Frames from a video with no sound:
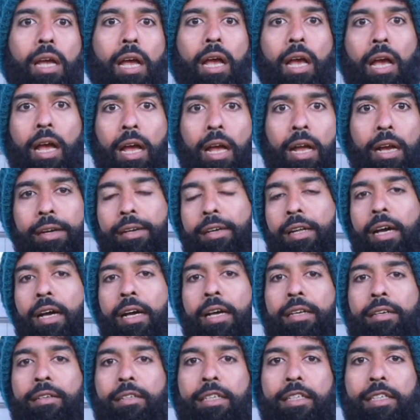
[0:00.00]
And
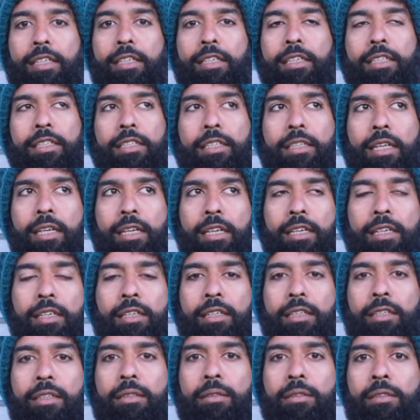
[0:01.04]
I really
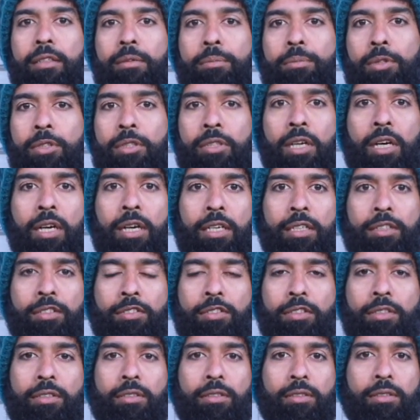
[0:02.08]
think the Buddha and
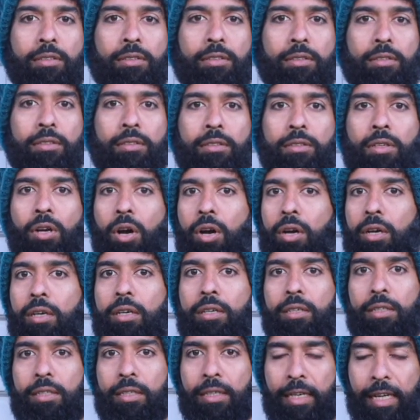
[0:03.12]
Jesus
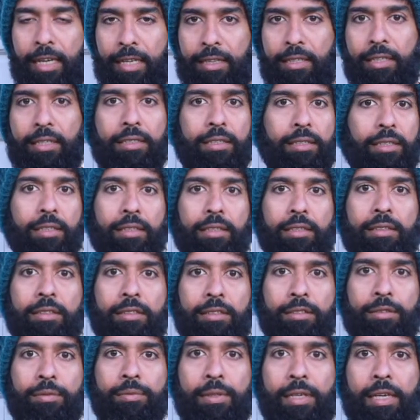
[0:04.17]
conquered death in
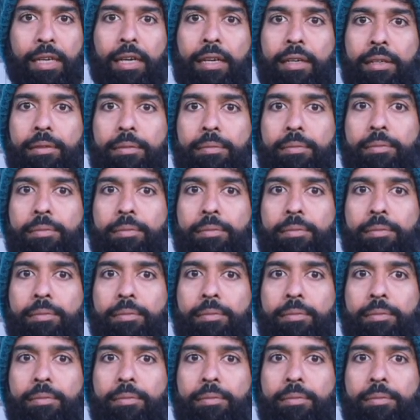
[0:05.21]
this way.